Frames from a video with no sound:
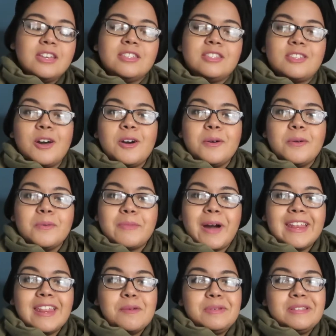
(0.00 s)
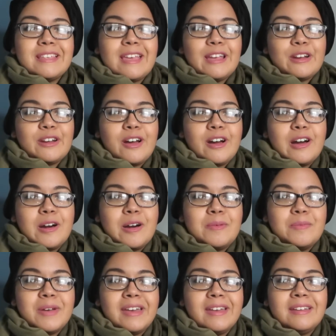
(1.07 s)
So my name is
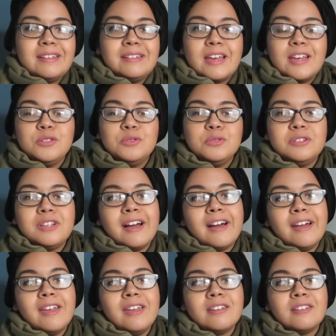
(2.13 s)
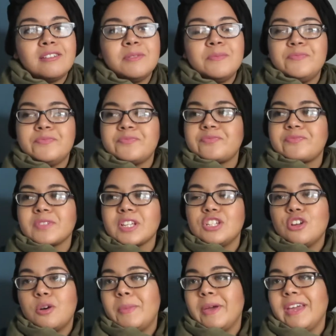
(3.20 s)
Ikram and I do like
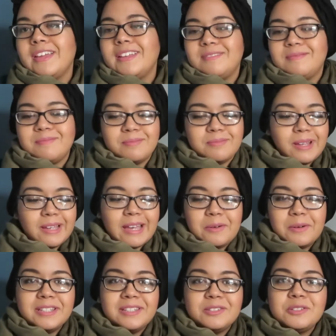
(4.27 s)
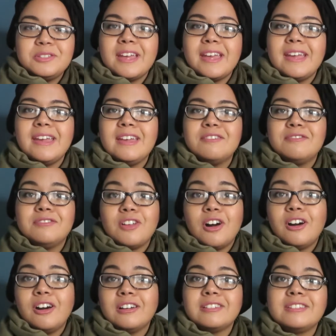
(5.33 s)
shopping, like how I did today,
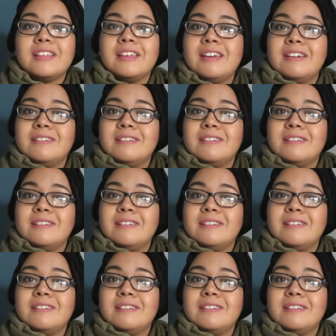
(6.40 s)
vlogs,